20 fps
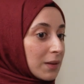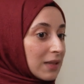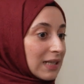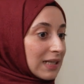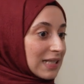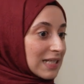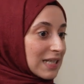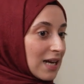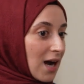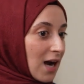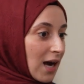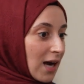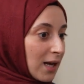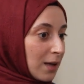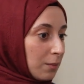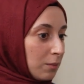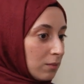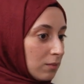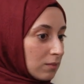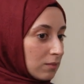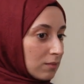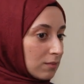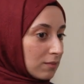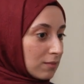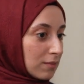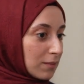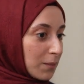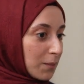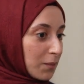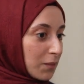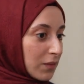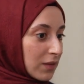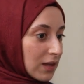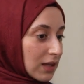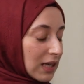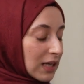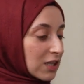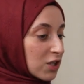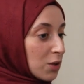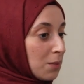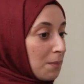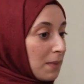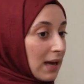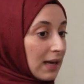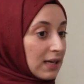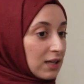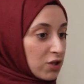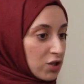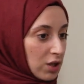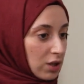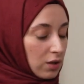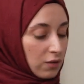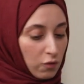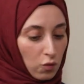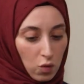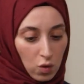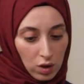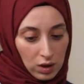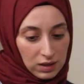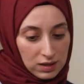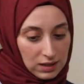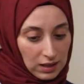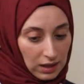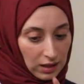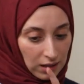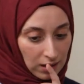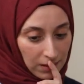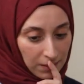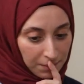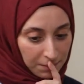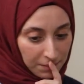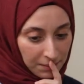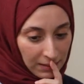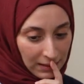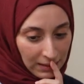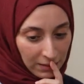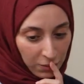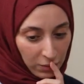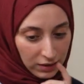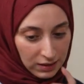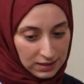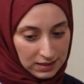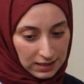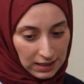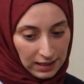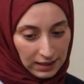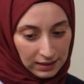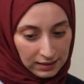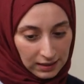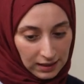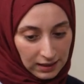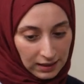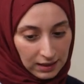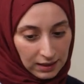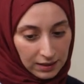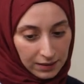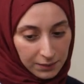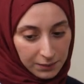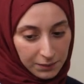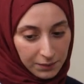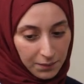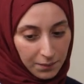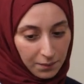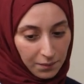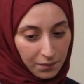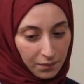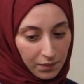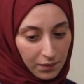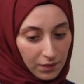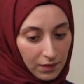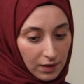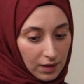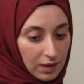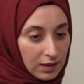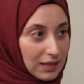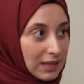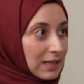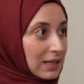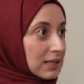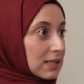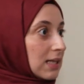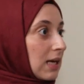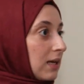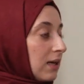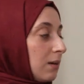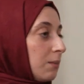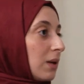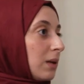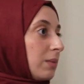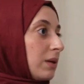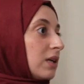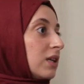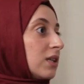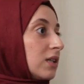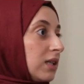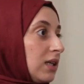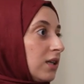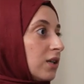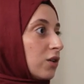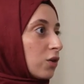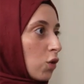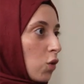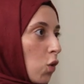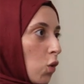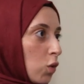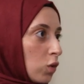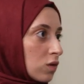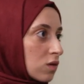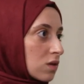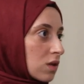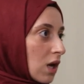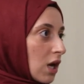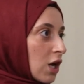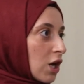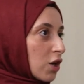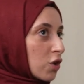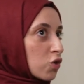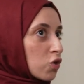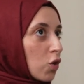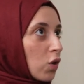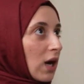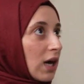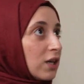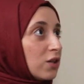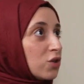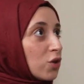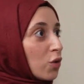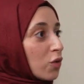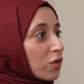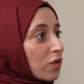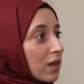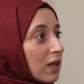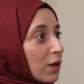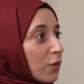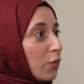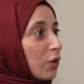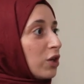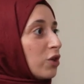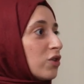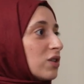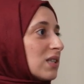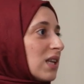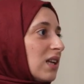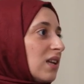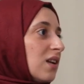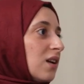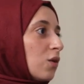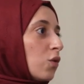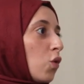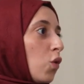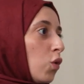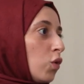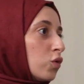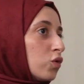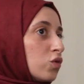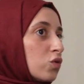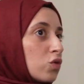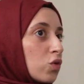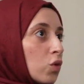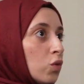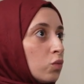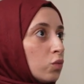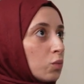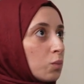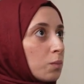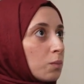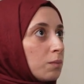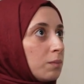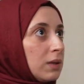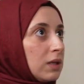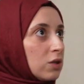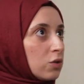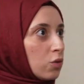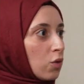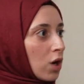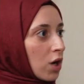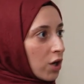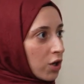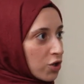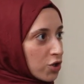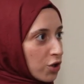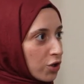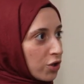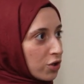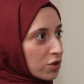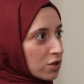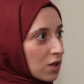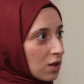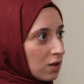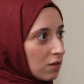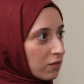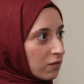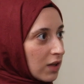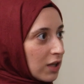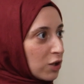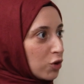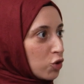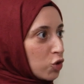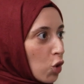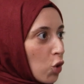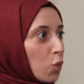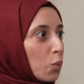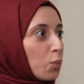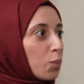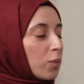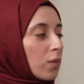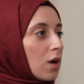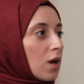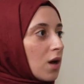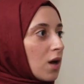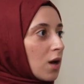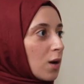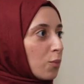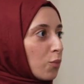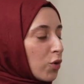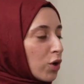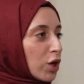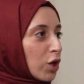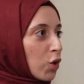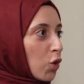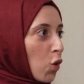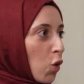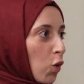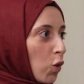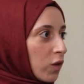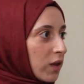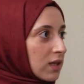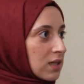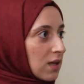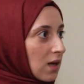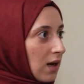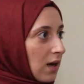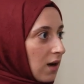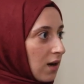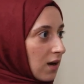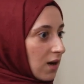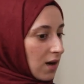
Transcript: But like time, like to manage it, of course, I want to say like setting maybe clear goals. So I don't think when you're setting a goal, don't be too harsh on yourself and don't put a goal that's